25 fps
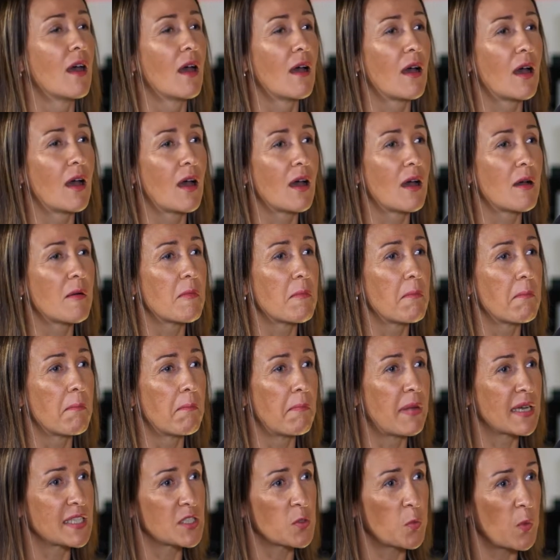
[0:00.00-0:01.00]

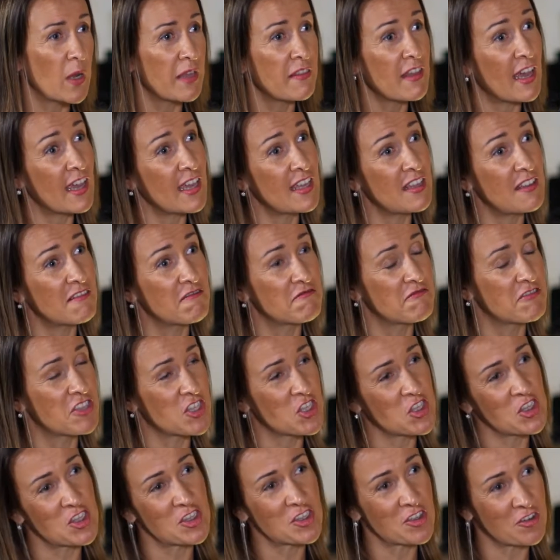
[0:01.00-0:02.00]
but when I
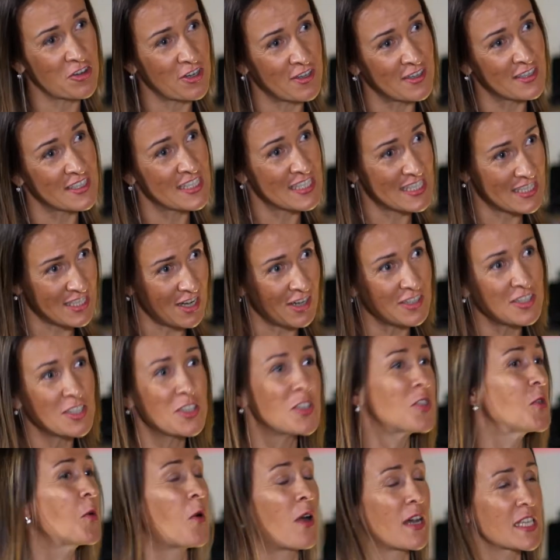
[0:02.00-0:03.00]

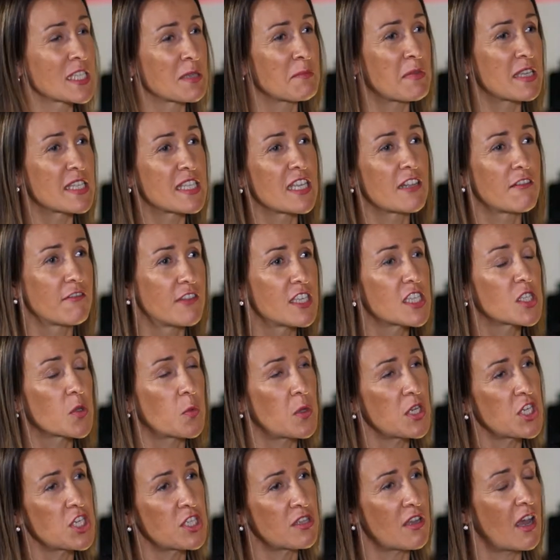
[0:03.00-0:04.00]
started to ask myself this
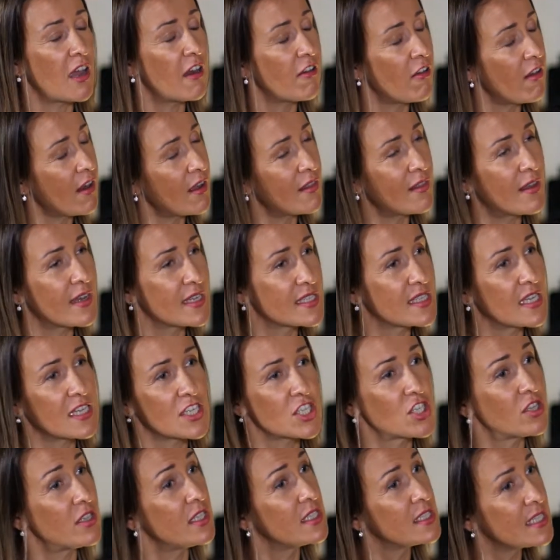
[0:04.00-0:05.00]
question, I realized
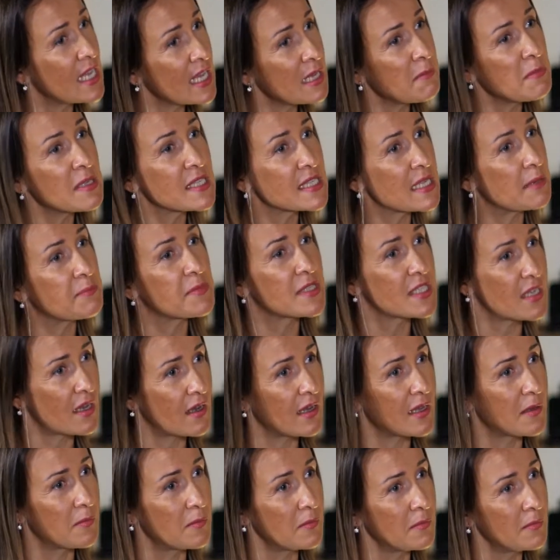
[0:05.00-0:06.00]
actually it takes me some
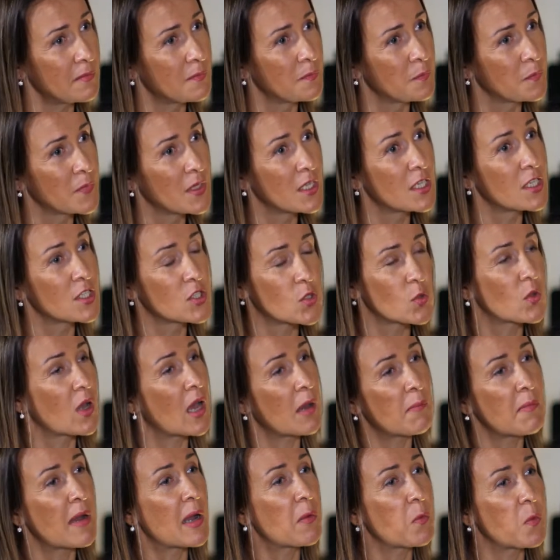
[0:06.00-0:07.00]
time to
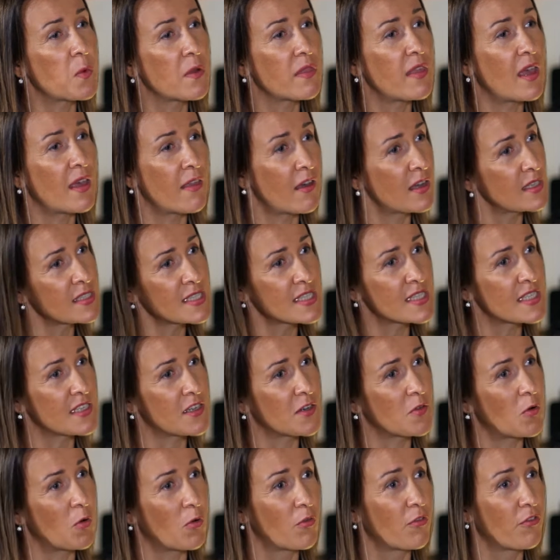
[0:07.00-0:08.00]
come up with an
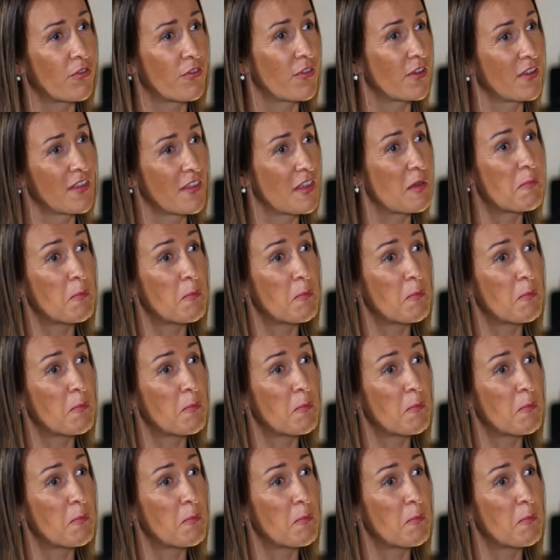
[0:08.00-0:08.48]
answer of the